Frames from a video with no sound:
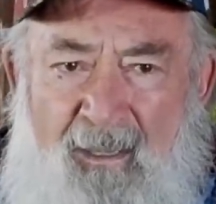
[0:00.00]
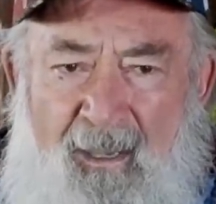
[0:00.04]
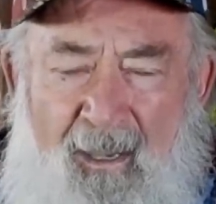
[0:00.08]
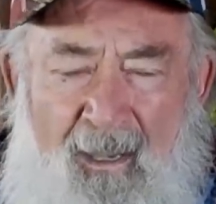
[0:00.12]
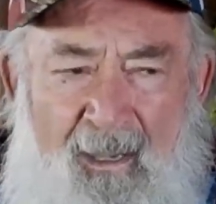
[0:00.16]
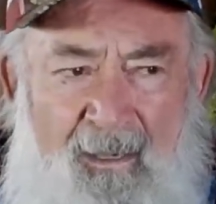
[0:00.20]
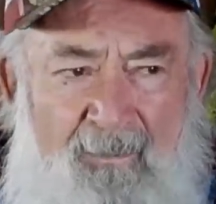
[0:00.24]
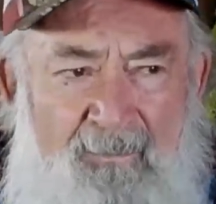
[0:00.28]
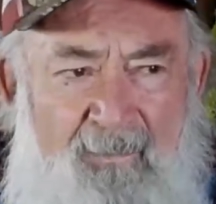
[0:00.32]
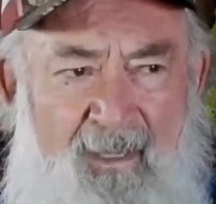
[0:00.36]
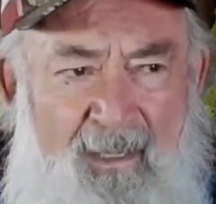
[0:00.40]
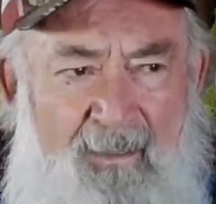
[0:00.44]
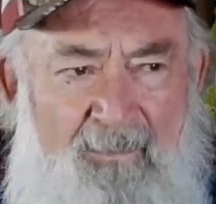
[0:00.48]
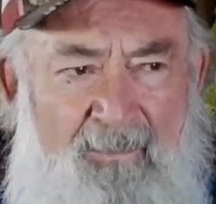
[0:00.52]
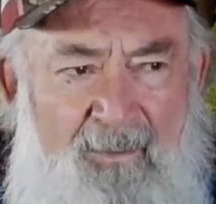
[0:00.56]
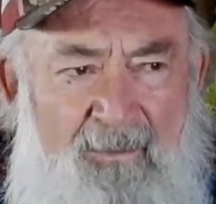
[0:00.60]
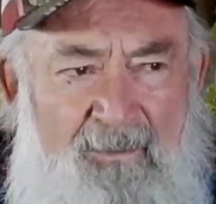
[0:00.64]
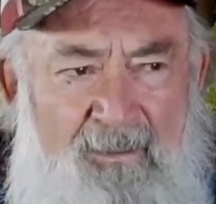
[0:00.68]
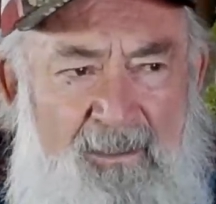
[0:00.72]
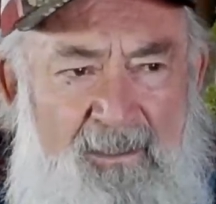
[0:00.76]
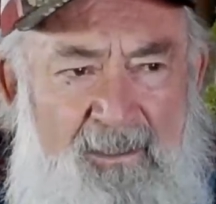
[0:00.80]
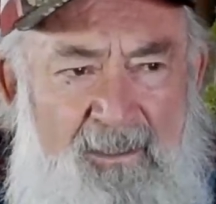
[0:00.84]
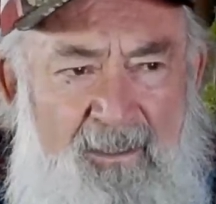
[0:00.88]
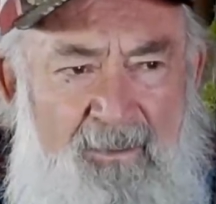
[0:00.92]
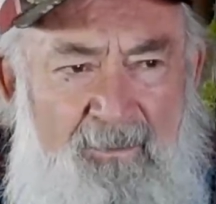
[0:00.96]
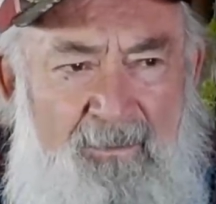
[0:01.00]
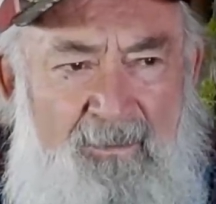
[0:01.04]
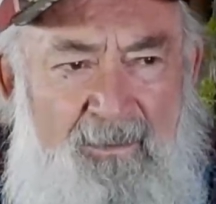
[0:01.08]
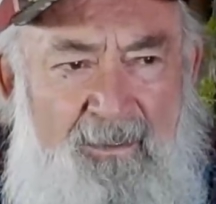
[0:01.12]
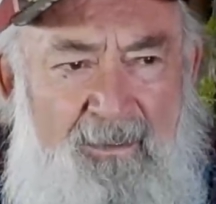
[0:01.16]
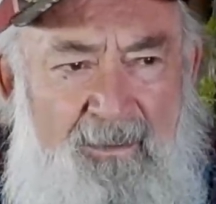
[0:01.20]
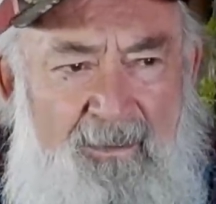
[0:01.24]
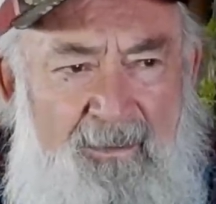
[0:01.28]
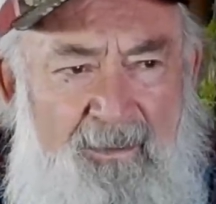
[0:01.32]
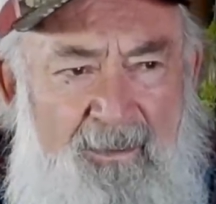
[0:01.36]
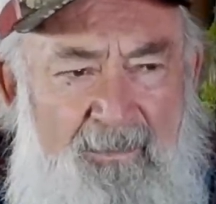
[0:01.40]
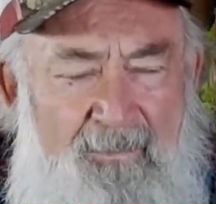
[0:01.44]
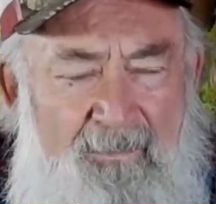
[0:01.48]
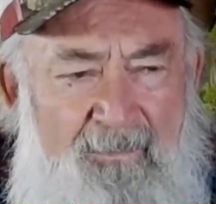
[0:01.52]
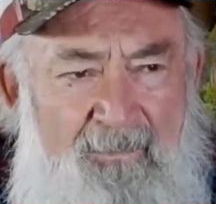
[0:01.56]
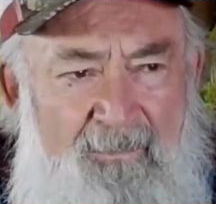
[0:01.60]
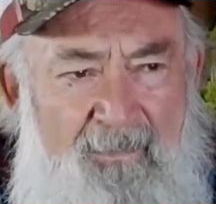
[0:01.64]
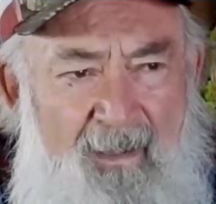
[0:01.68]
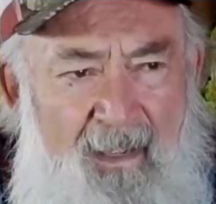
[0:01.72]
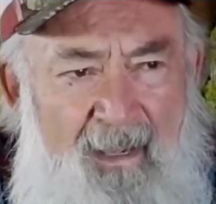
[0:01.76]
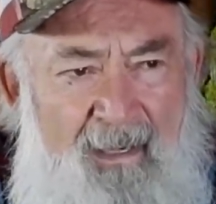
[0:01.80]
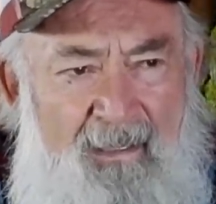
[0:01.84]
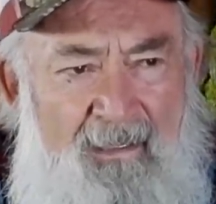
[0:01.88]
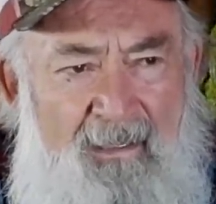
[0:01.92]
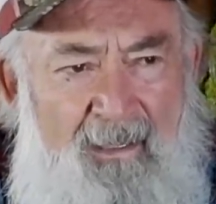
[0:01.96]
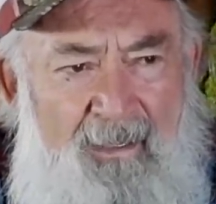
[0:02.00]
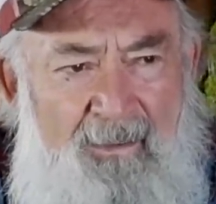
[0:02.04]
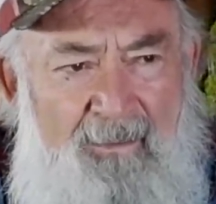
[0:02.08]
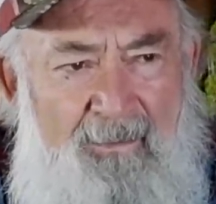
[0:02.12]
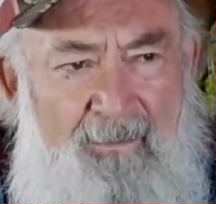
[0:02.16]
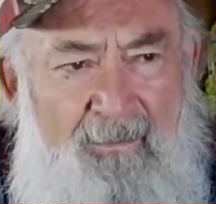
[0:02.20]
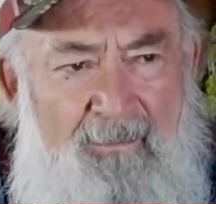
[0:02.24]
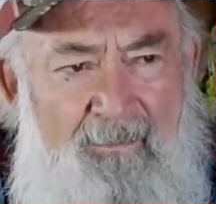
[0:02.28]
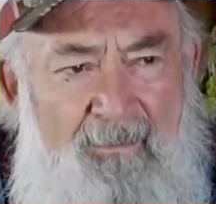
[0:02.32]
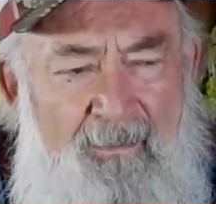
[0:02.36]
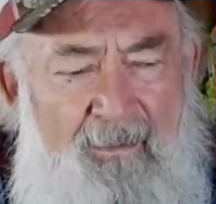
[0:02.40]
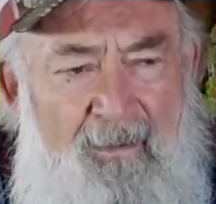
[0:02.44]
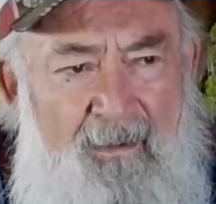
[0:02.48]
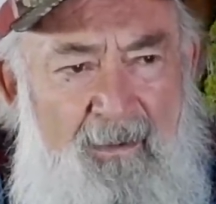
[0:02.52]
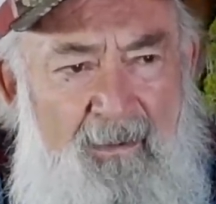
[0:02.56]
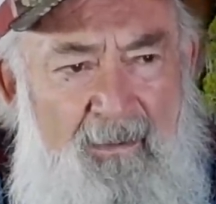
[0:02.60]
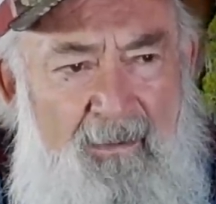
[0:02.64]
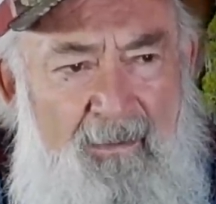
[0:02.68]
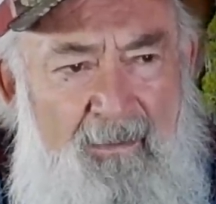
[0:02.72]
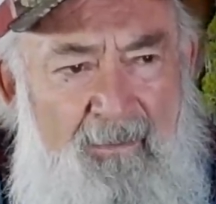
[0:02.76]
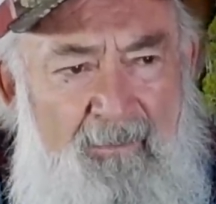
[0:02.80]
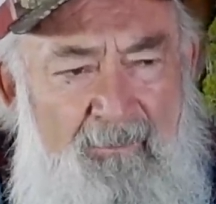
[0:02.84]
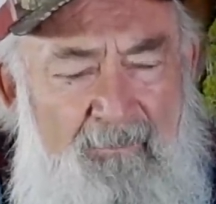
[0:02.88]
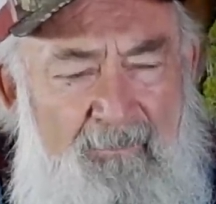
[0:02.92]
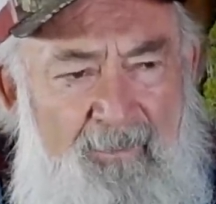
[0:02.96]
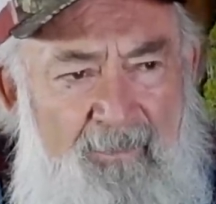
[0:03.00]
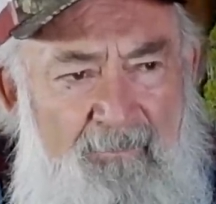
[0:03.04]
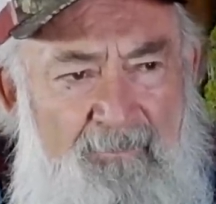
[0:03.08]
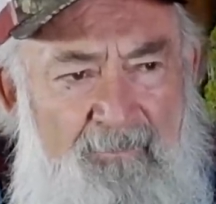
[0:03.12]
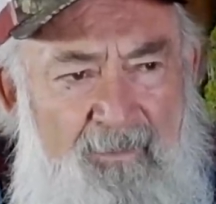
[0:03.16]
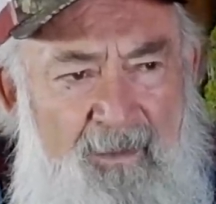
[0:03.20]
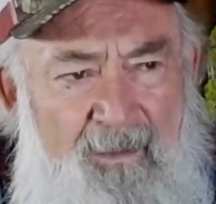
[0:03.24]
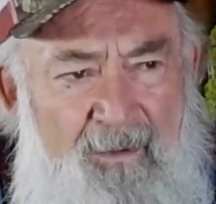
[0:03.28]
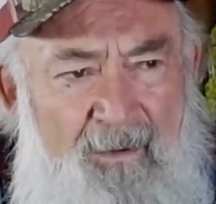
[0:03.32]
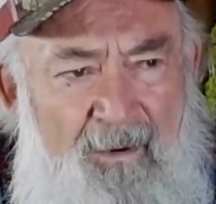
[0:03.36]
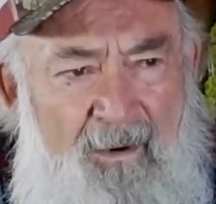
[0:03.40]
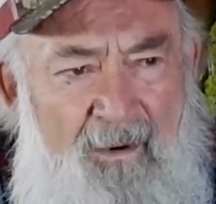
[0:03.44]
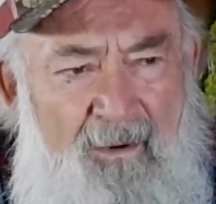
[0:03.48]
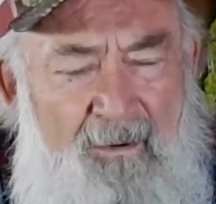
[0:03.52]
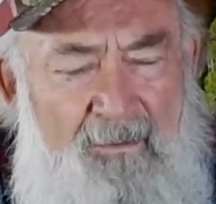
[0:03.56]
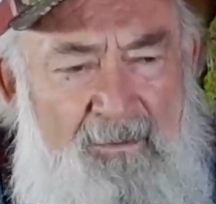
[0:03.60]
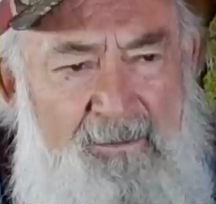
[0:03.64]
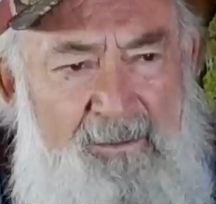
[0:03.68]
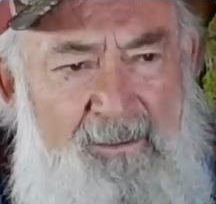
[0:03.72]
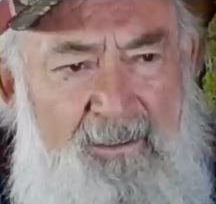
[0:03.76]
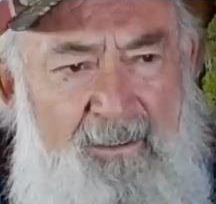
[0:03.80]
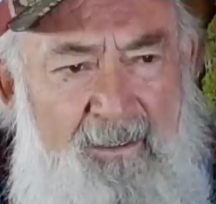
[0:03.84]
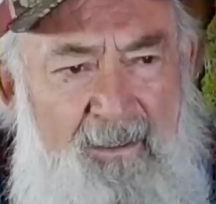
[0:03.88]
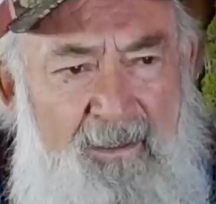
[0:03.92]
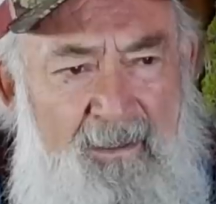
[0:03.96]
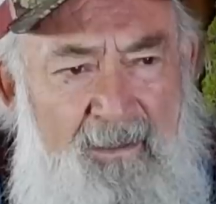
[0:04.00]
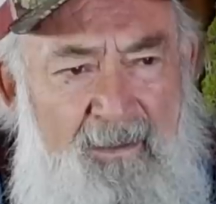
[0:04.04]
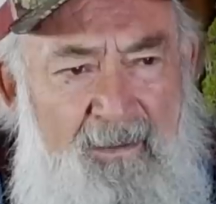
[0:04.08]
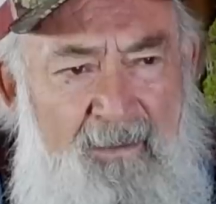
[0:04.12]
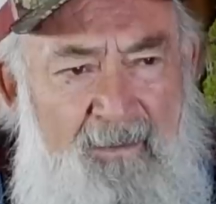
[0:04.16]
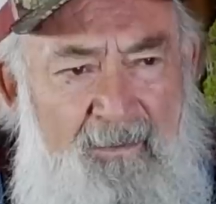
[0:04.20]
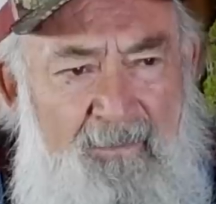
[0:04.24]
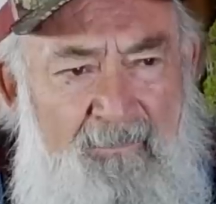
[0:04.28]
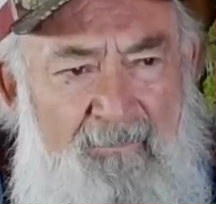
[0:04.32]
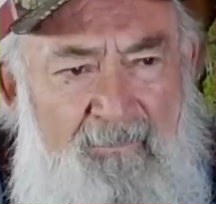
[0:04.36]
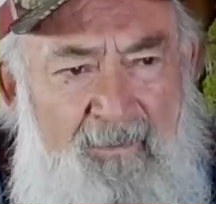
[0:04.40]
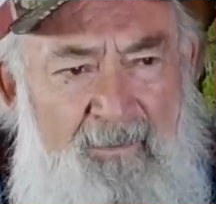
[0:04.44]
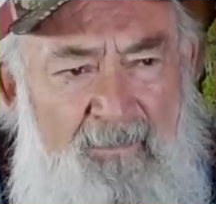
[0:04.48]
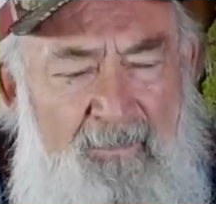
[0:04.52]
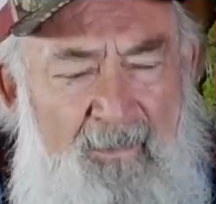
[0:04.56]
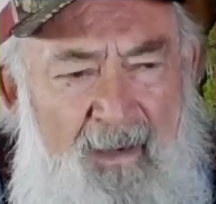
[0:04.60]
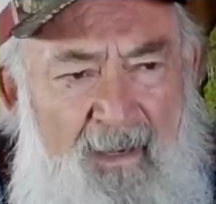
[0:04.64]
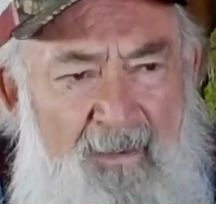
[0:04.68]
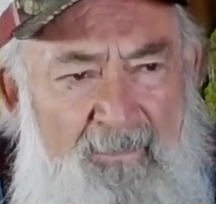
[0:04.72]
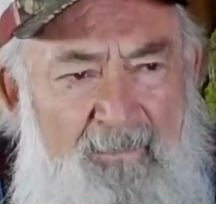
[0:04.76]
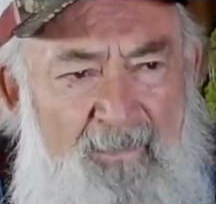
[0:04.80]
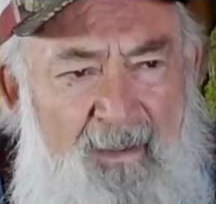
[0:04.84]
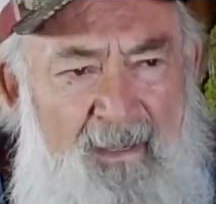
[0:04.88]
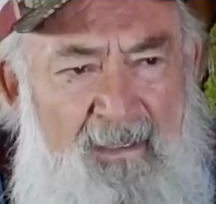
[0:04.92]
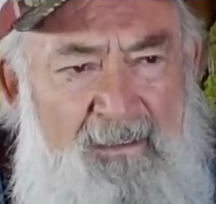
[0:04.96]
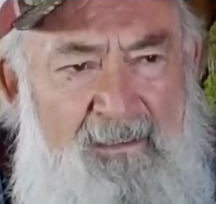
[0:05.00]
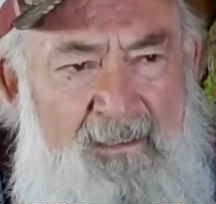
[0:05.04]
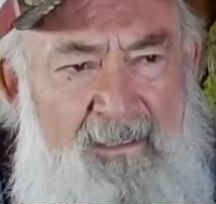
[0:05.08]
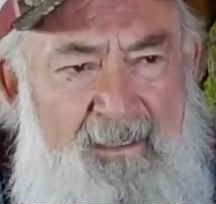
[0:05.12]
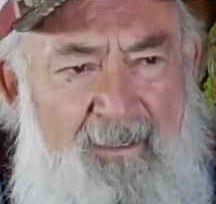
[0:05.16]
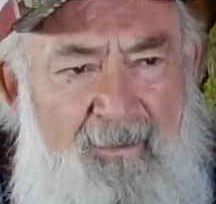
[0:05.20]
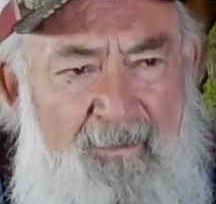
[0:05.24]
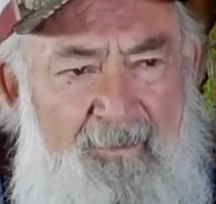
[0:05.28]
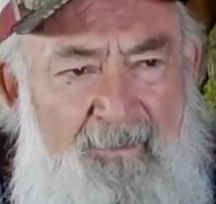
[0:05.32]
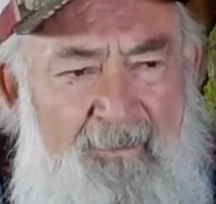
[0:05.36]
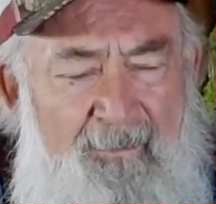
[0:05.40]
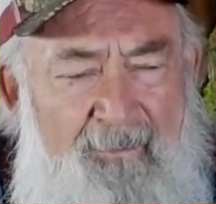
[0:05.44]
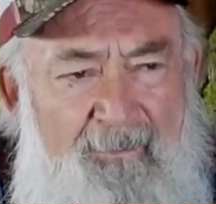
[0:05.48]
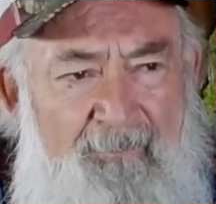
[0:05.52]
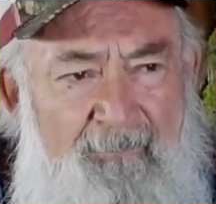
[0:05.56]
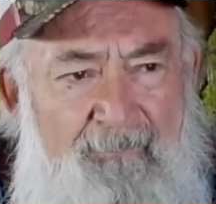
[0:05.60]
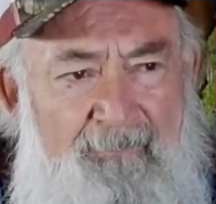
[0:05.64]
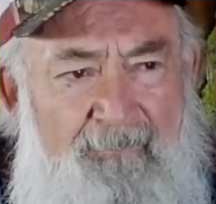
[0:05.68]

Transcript: I'm able to shoot to 850 yards from my bench here,